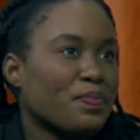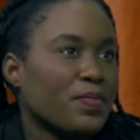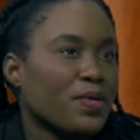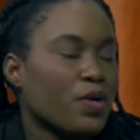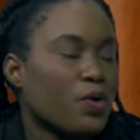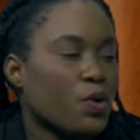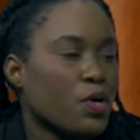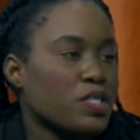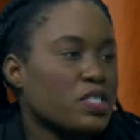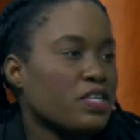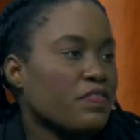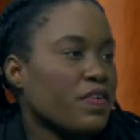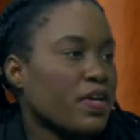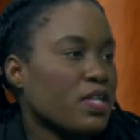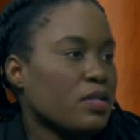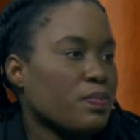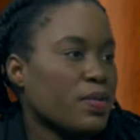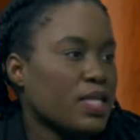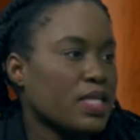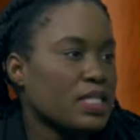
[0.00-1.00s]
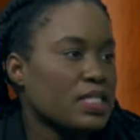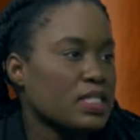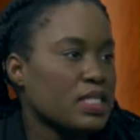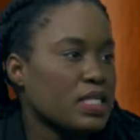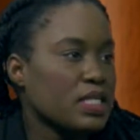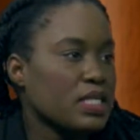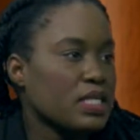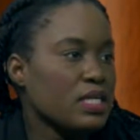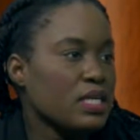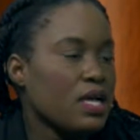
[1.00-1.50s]
Course
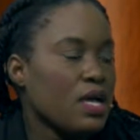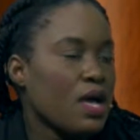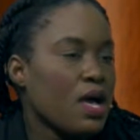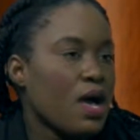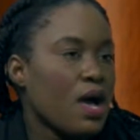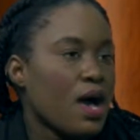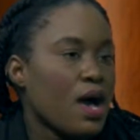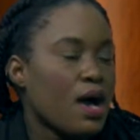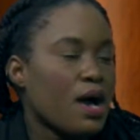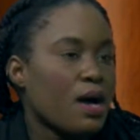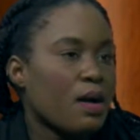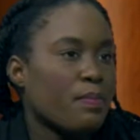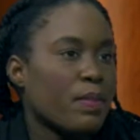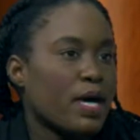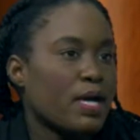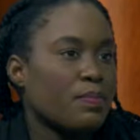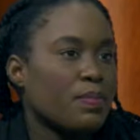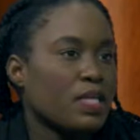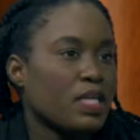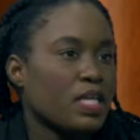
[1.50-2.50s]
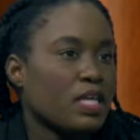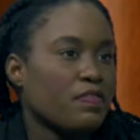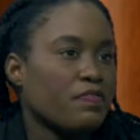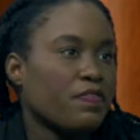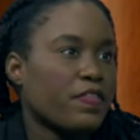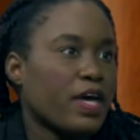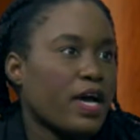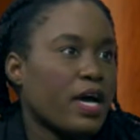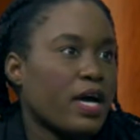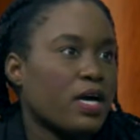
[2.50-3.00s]
availability. I believe
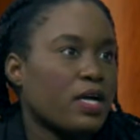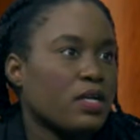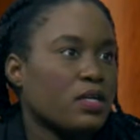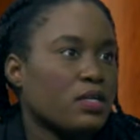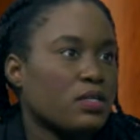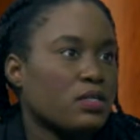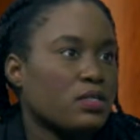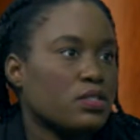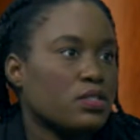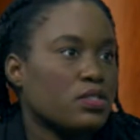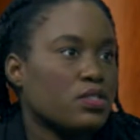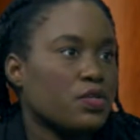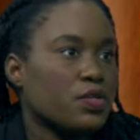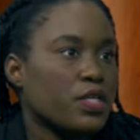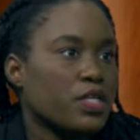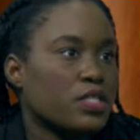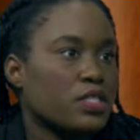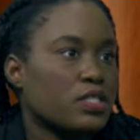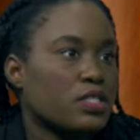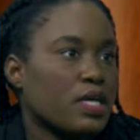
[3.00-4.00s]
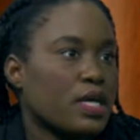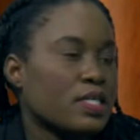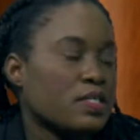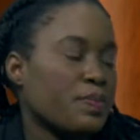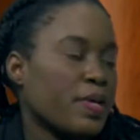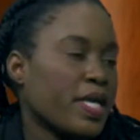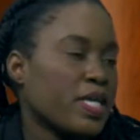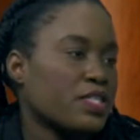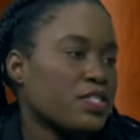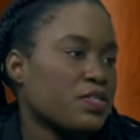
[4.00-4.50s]
that students, as
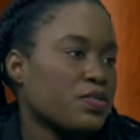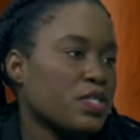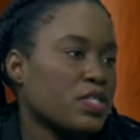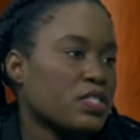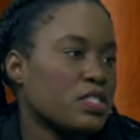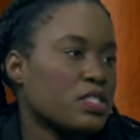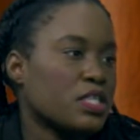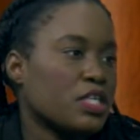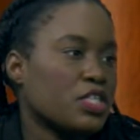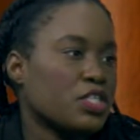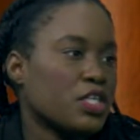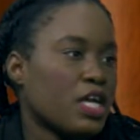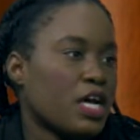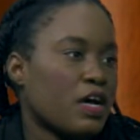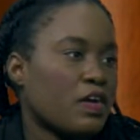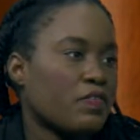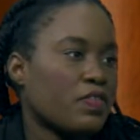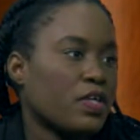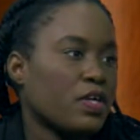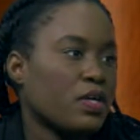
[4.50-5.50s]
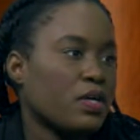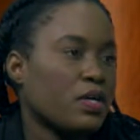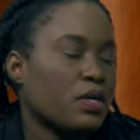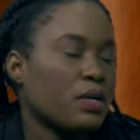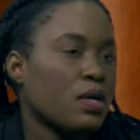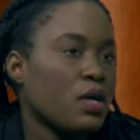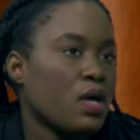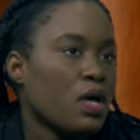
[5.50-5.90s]
paying students, they should have the